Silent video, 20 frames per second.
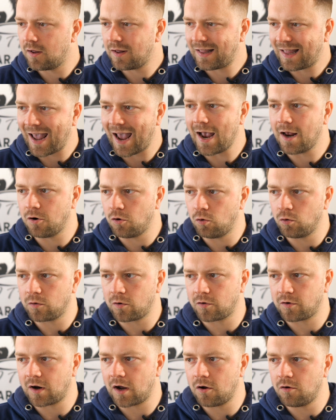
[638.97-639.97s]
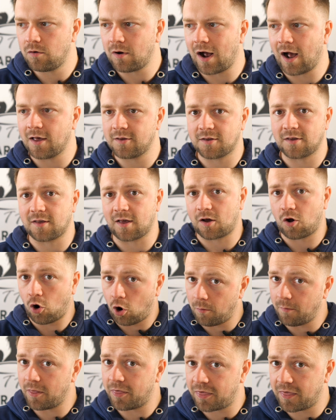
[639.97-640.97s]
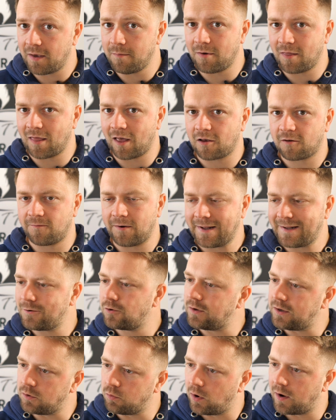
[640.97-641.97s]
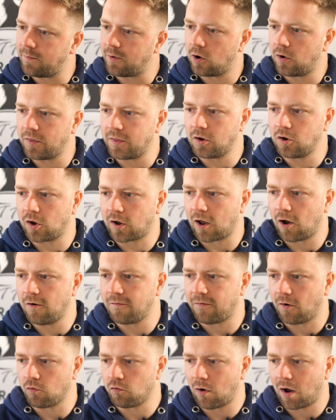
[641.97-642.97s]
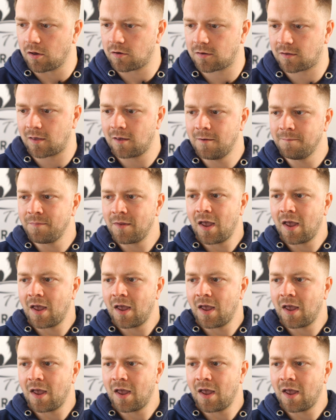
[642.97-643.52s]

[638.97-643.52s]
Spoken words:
Getting older now, as is a common theme in this video, you want to be on the lookout for rust.